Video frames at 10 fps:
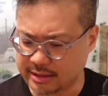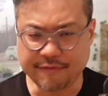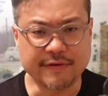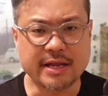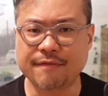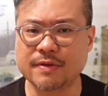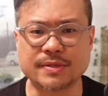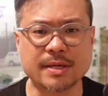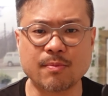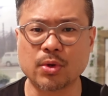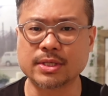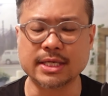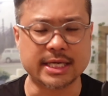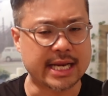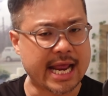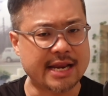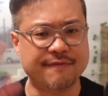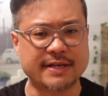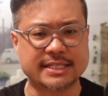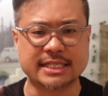Definitely have this with some water. It
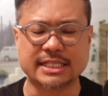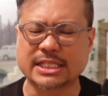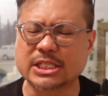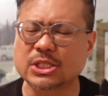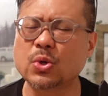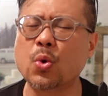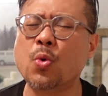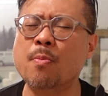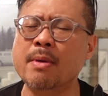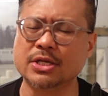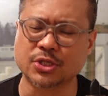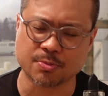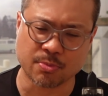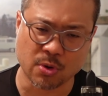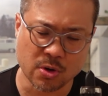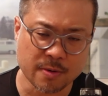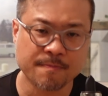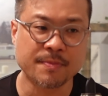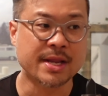elevates it so much more.